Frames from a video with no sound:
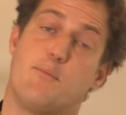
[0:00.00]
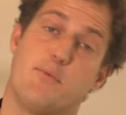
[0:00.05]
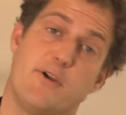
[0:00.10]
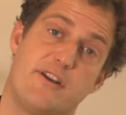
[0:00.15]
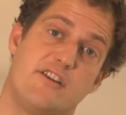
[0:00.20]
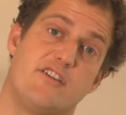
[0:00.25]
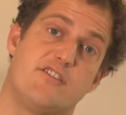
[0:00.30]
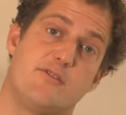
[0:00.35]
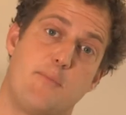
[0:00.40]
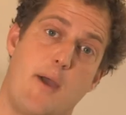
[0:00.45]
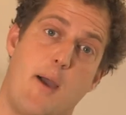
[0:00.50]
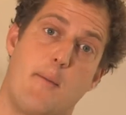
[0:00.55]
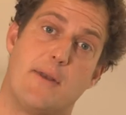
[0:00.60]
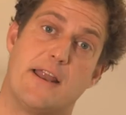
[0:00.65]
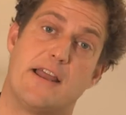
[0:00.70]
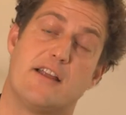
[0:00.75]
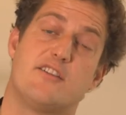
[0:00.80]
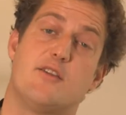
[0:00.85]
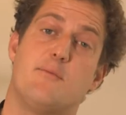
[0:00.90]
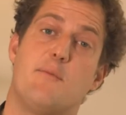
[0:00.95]
British
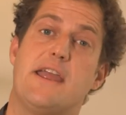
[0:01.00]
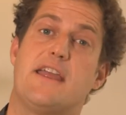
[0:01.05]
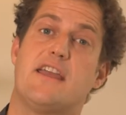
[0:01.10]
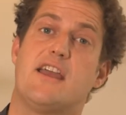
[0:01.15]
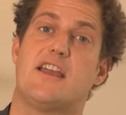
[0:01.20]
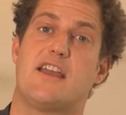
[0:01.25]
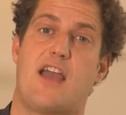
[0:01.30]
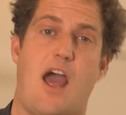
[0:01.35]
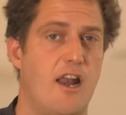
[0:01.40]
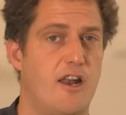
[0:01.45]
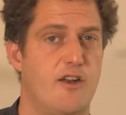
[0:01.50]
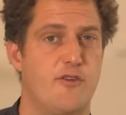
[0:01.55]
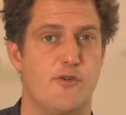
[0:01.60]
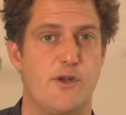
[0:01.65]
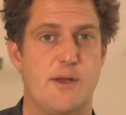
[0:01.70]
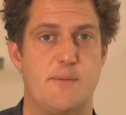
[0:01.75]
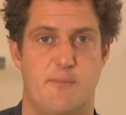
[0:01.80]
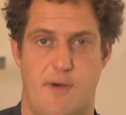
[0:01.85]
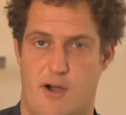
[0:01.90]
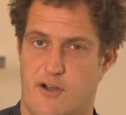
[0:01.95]
public to make a
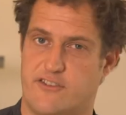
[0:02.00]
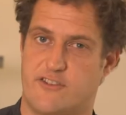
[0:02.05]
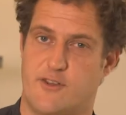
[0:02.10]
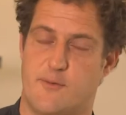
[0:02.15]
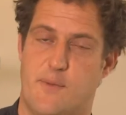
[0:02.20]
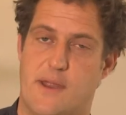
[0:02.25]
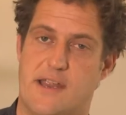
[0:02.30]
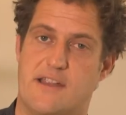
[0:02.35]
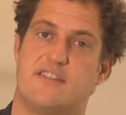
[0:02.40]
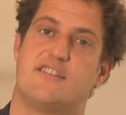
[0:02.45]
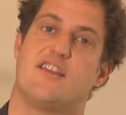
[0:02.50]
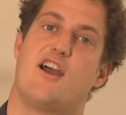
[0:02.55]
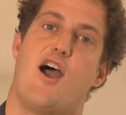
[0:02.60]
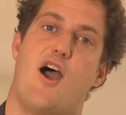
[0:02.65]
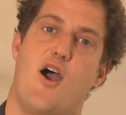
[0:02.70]
culinary masterpiece at